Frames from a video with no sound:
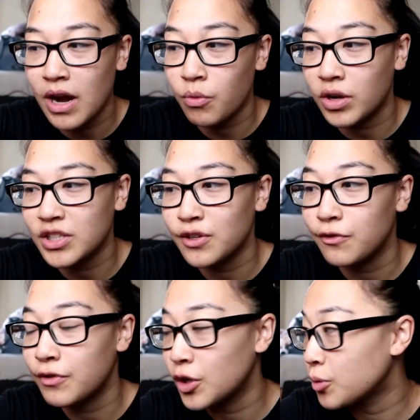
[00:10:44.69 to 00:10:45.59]
I want to
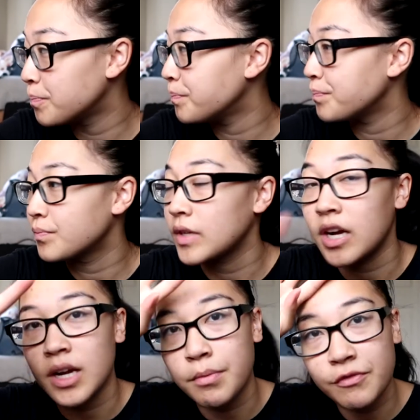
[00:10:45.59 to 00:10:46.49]
film
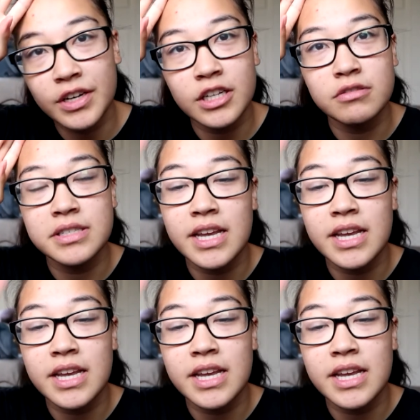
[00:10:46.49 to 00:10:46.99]
a couple videos,